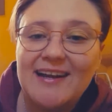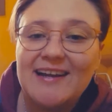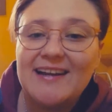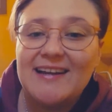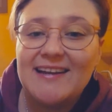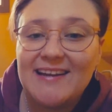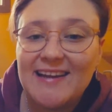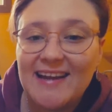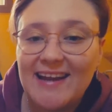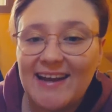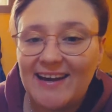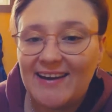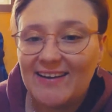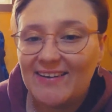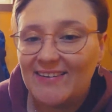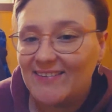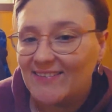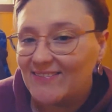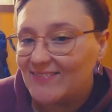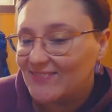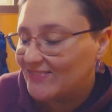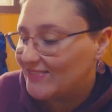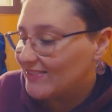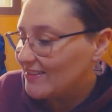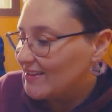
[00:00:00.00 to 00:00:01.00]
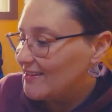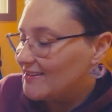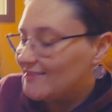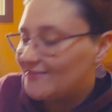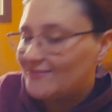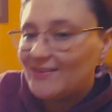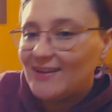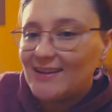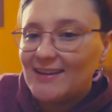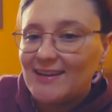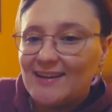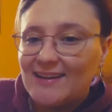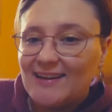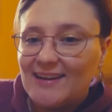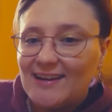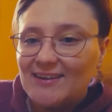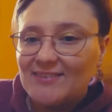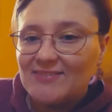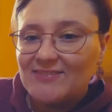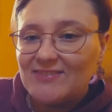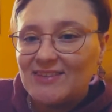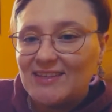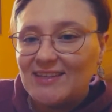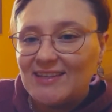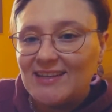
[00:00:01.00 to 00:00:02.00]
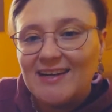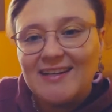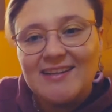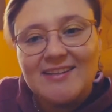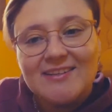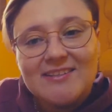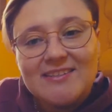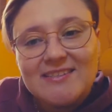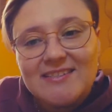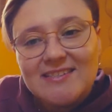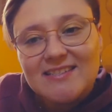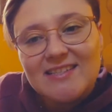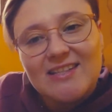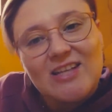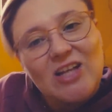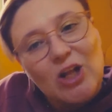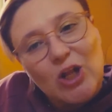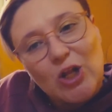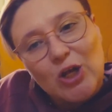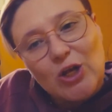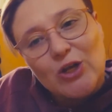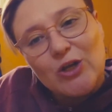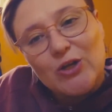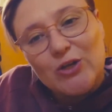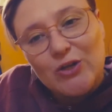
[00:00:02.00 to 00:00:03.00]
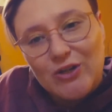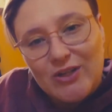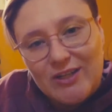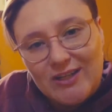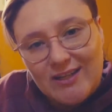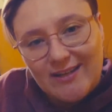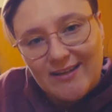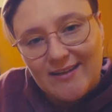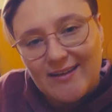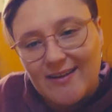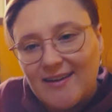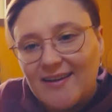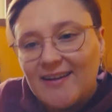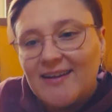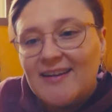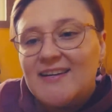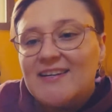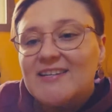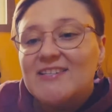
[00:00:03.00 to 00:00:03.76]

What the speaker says: Now, funny enough, the colors look good here.